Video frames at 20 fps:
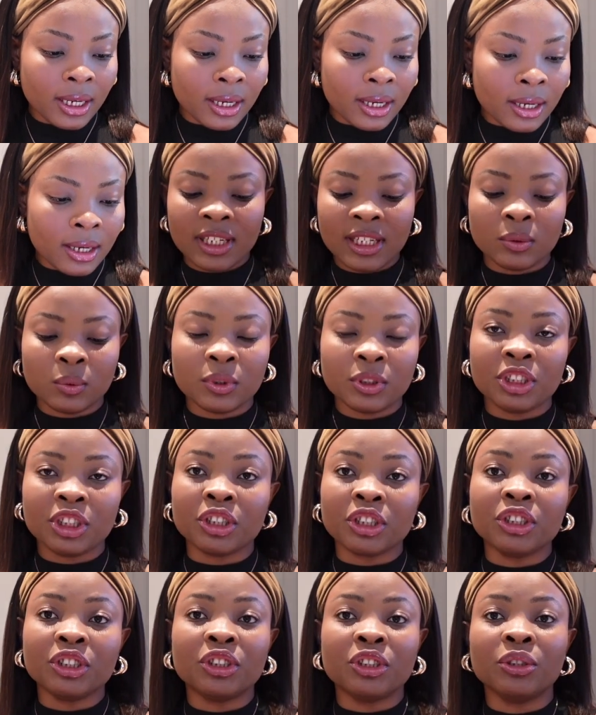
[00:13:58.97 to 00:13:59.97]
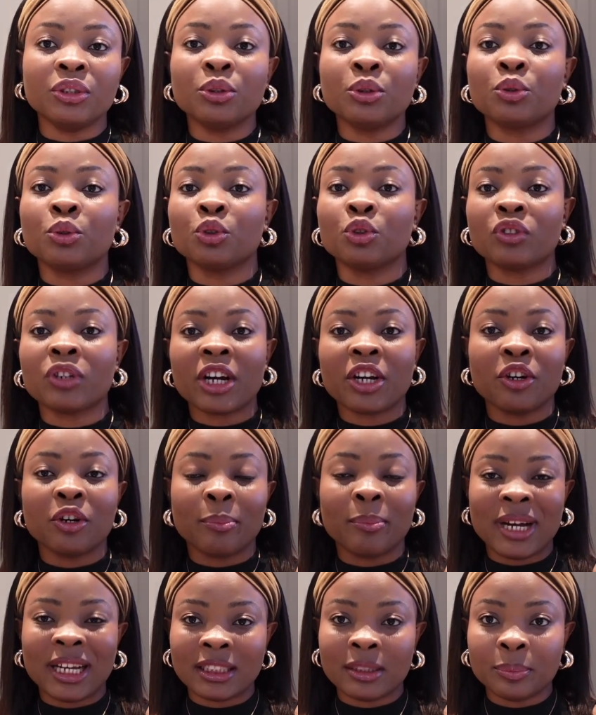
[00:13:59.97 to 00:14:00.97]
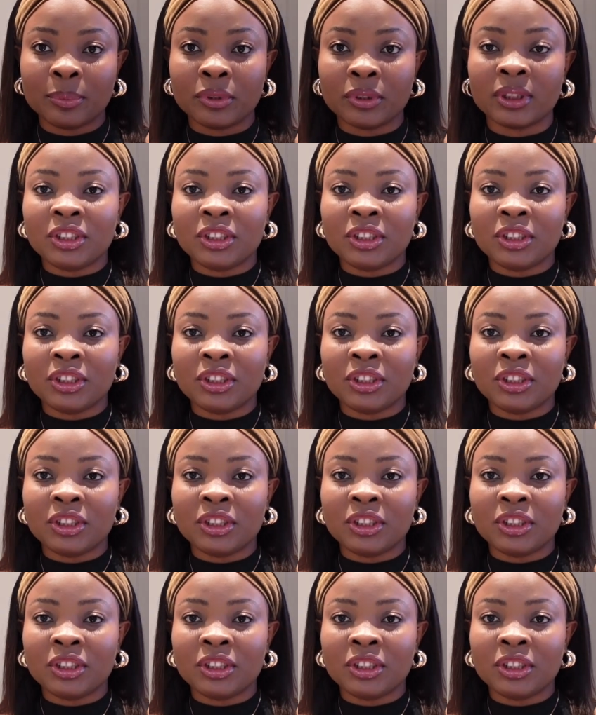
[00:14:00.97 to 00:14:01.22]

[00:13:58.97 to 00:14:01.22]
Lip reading: That's what you're going to use to track your passport.